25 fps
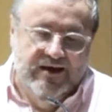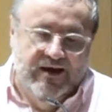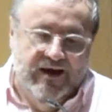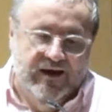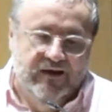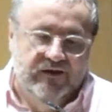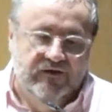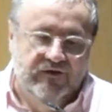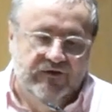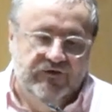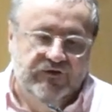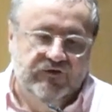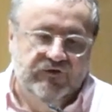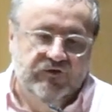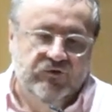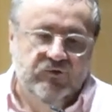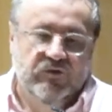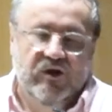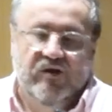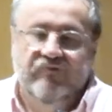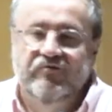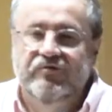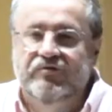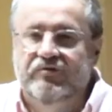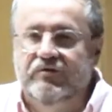and there's some
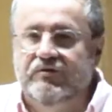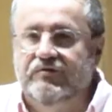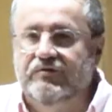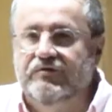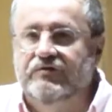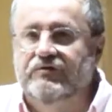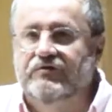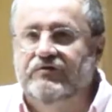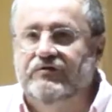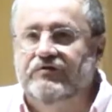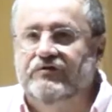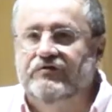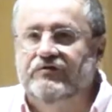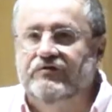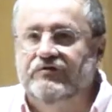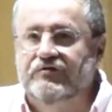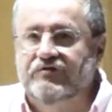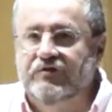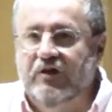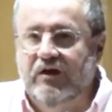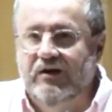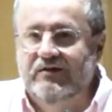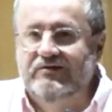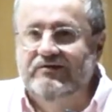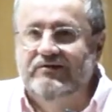evidence to
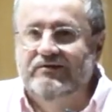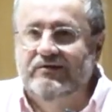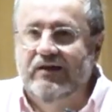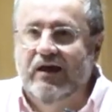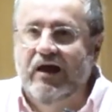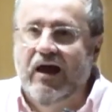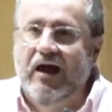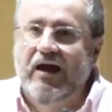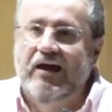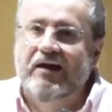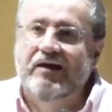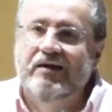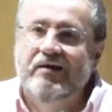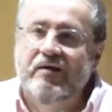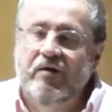suggest that